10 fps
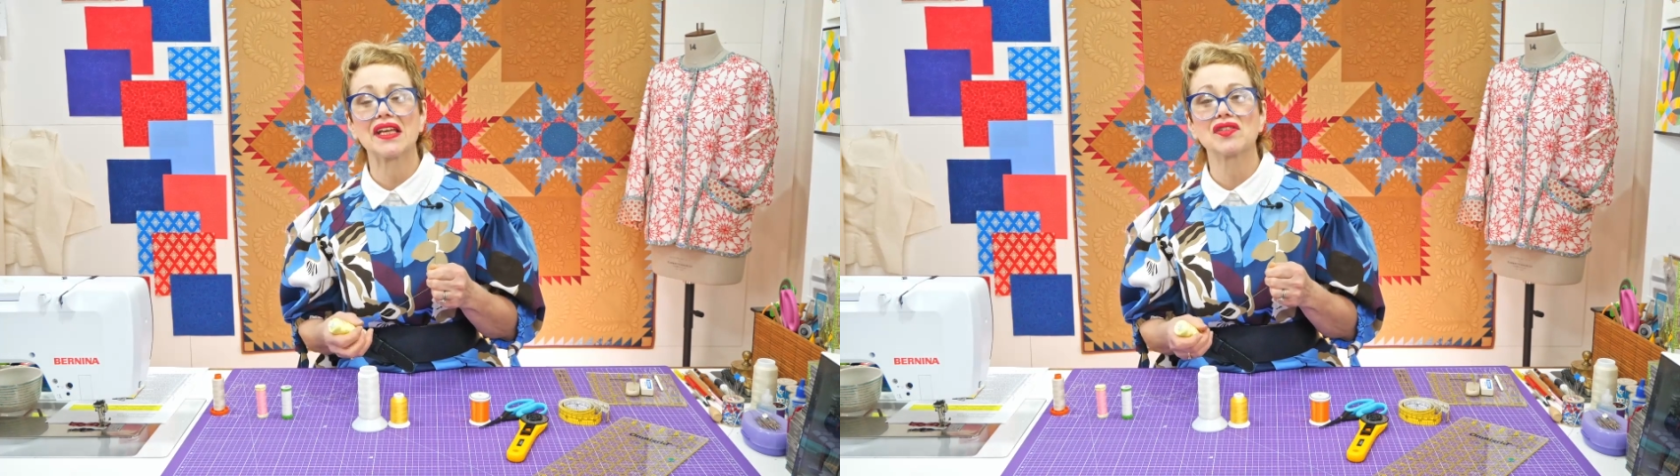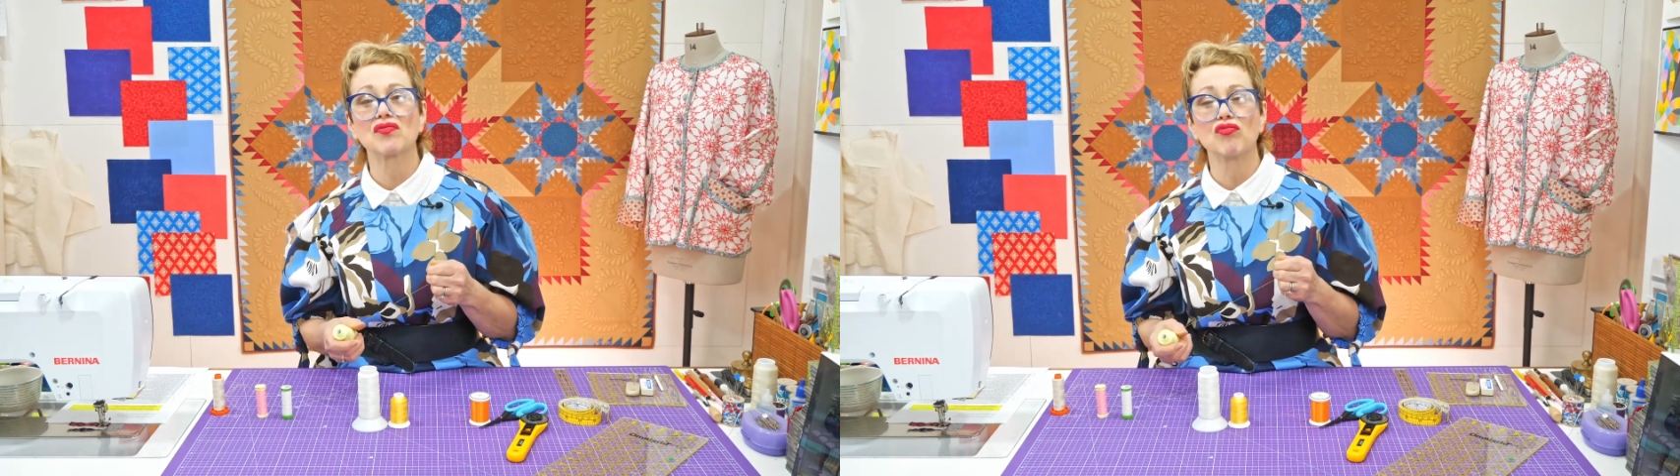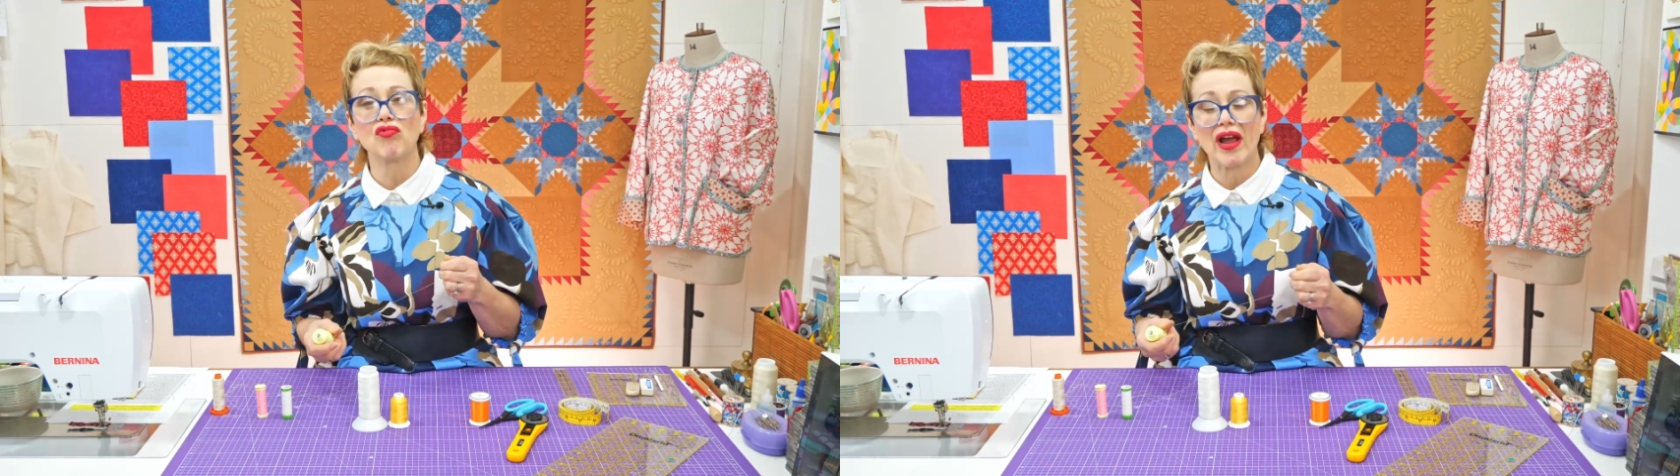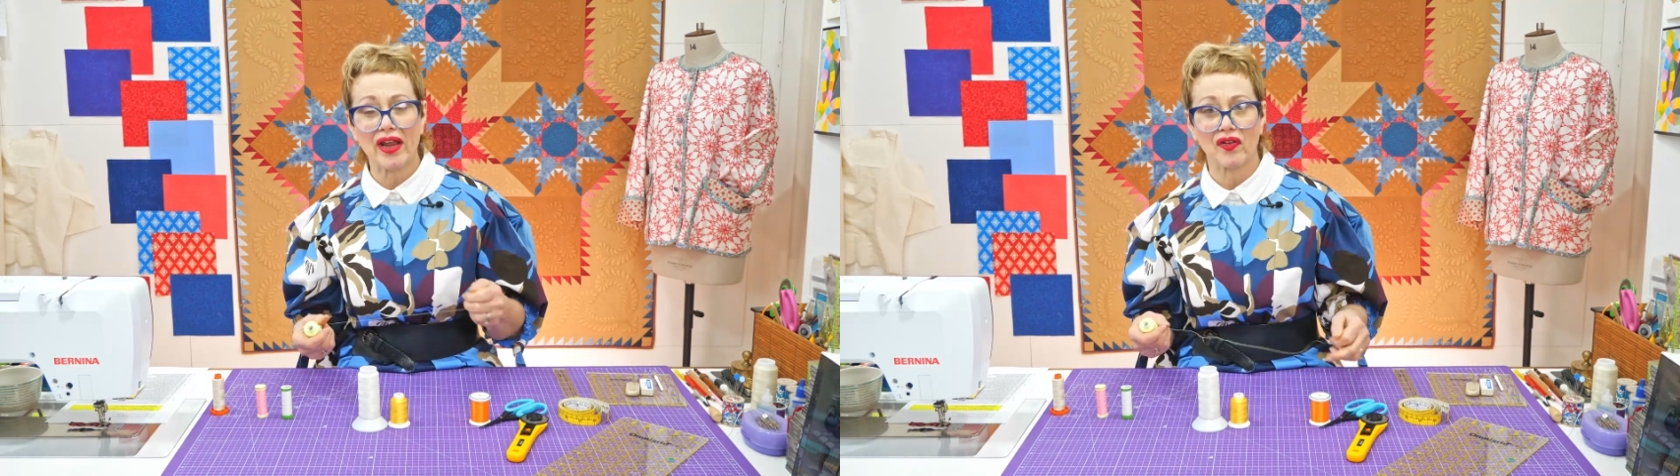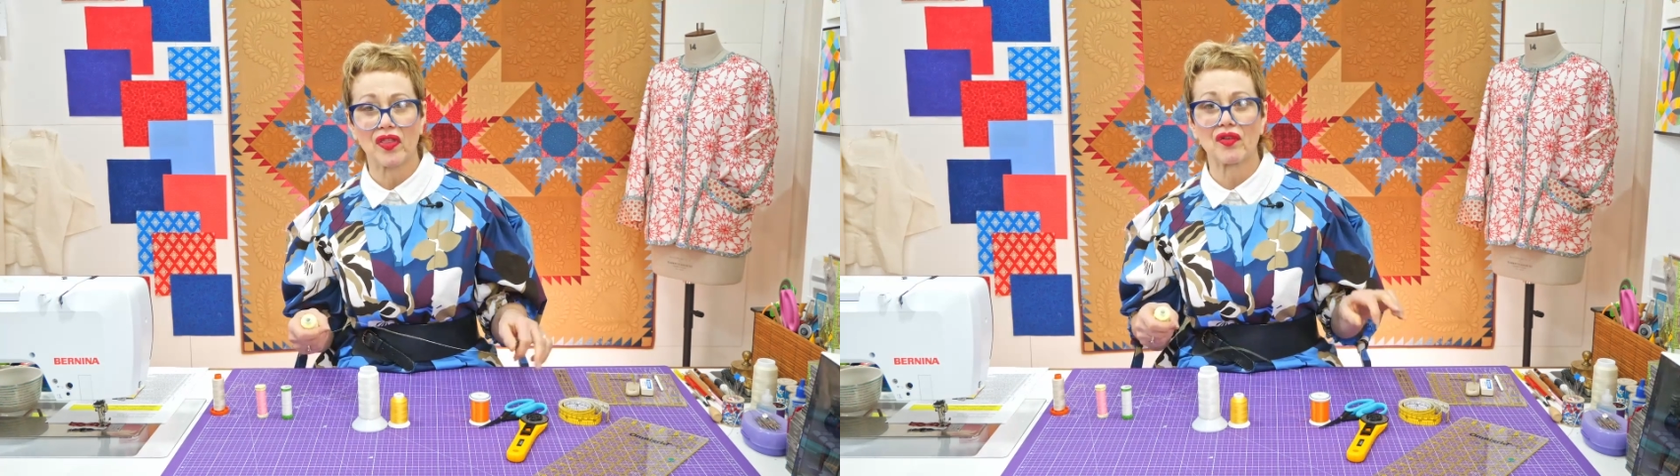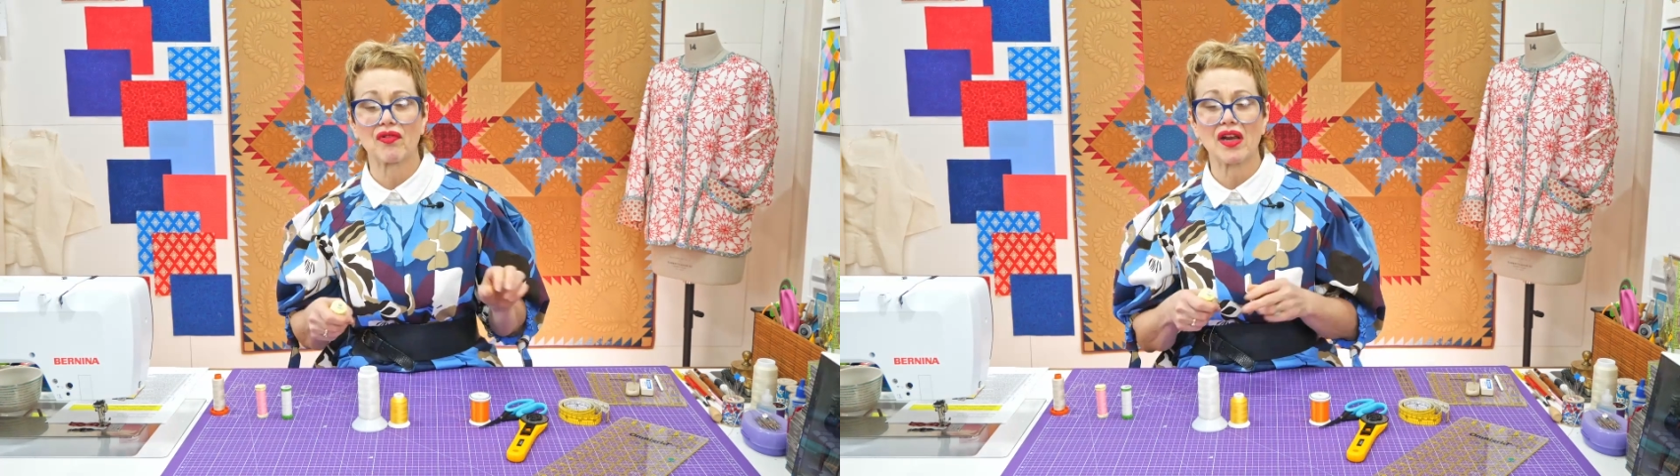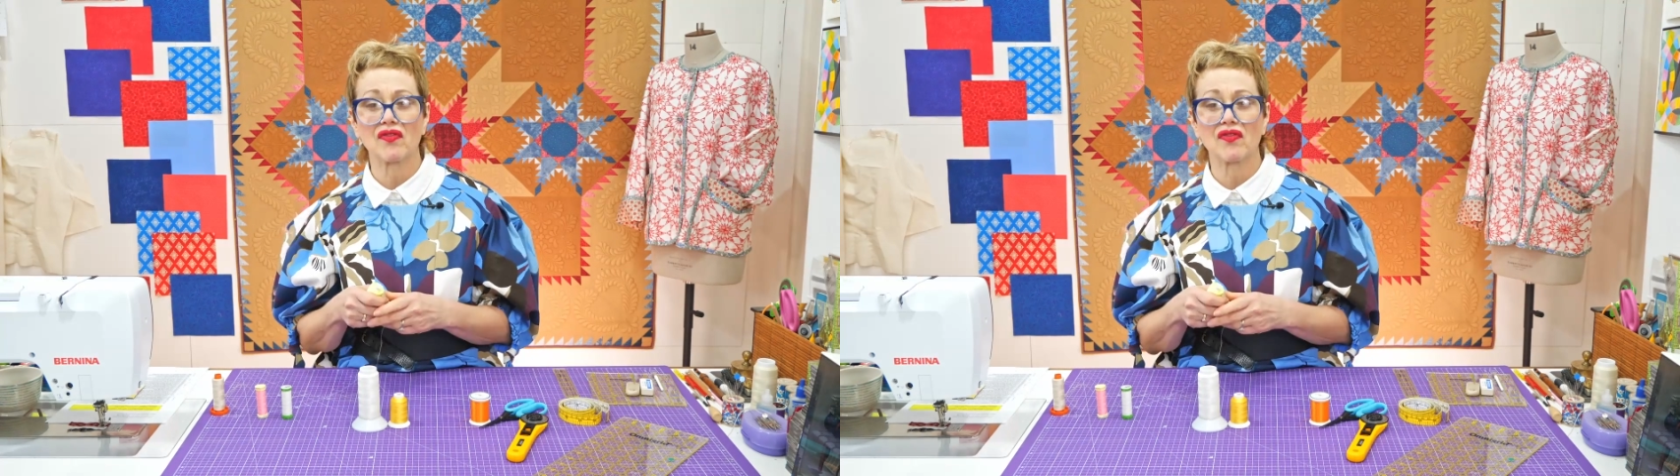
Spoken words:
is rayon thread,